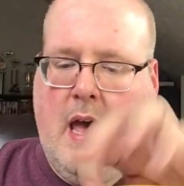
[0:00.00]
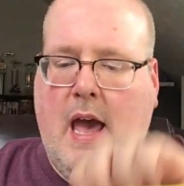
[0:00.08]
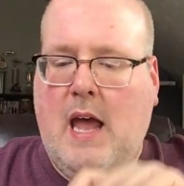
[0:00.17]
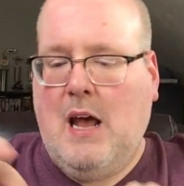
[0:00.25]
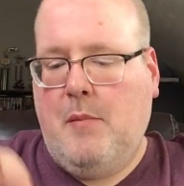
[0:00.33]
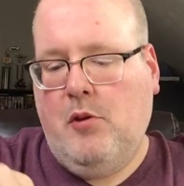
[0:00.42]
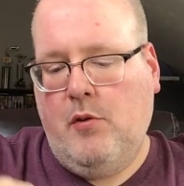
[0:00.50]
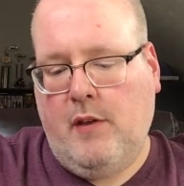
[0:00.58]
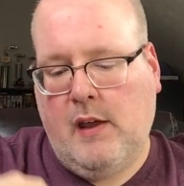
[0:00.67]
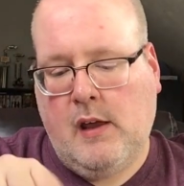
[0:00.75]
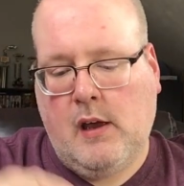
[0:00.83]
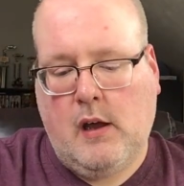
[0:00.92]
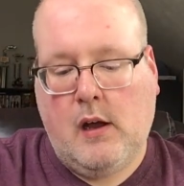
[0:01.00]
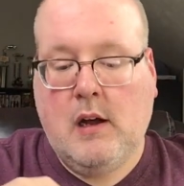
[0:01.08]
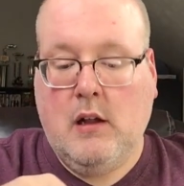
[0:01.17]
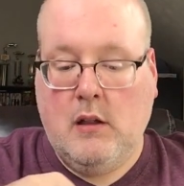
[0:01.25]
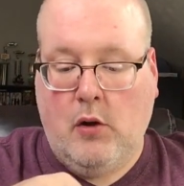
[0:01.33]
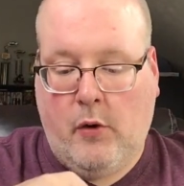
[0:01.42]
And I'm using
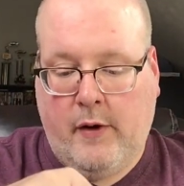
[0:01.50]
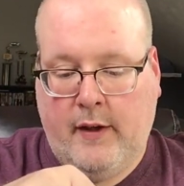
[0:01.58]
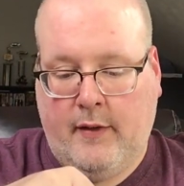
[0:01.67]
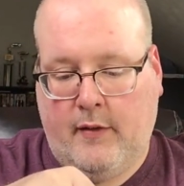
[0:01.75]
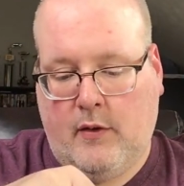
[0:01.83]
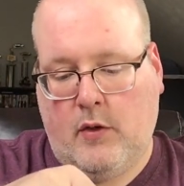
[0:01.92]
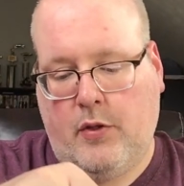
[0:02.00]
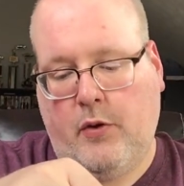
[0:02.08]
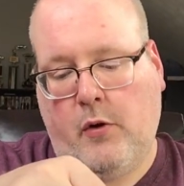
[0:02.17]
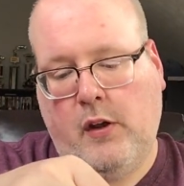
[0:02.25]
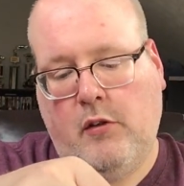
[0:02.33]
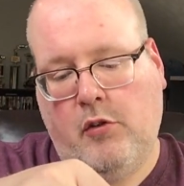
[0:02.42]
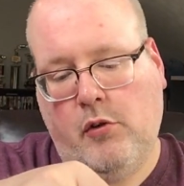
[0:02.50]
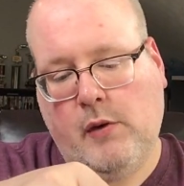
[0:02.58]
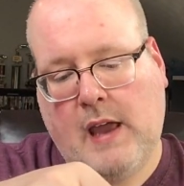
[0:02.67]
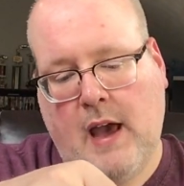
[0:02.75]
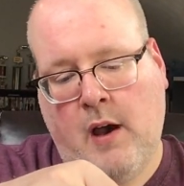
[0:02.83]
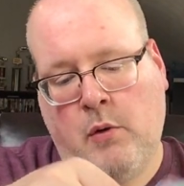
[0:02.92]
Coloris 32
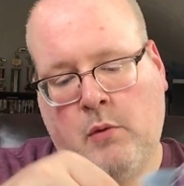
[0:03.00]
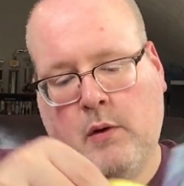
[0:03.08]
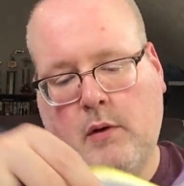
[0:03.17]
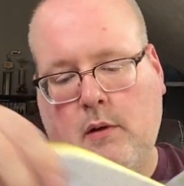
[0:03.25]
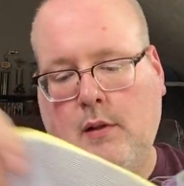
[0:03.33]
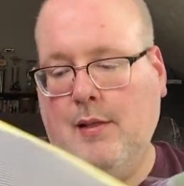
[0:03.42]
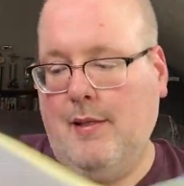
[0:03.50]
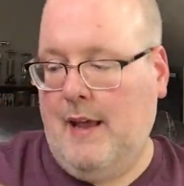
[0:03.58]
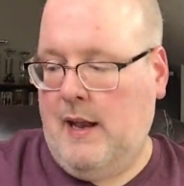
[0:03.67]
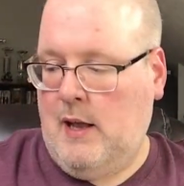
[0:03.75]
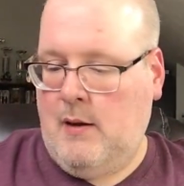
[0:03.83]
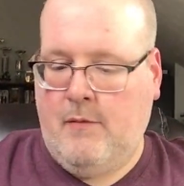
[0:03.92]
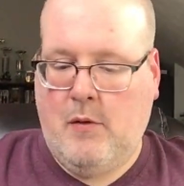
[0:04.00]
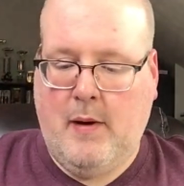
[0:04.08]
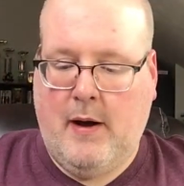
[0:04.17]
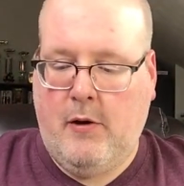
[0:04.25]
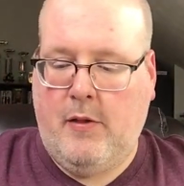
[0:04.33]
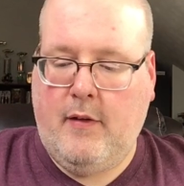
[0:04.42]
count linen from
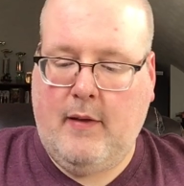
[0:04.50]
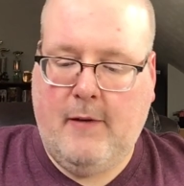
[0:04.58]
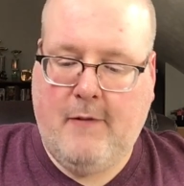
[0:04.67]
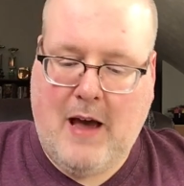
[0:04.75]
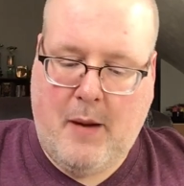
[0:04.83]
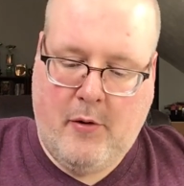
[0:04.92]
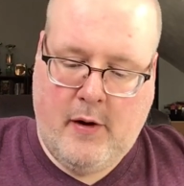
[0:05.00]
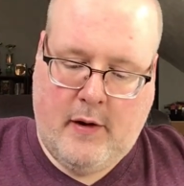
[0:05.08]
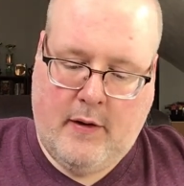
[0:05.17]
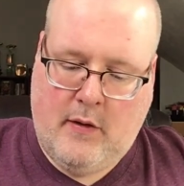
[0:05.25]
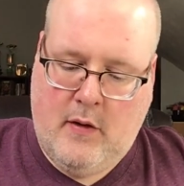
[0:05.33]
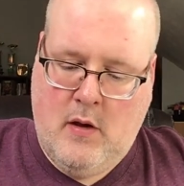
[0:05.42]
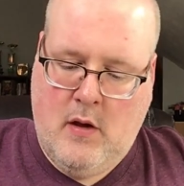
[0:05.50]
Under the Sea Fabrics.